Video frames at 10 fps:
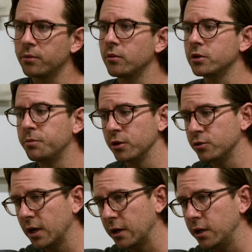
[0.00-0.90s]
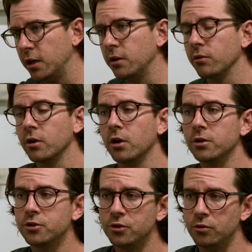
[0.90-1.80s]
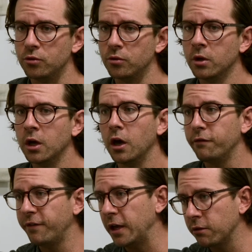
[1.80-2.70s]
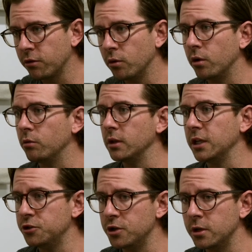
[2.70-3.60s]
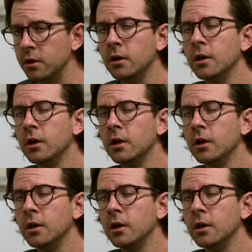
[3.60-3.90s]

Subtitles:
spirituality in regard to a faith or a religion,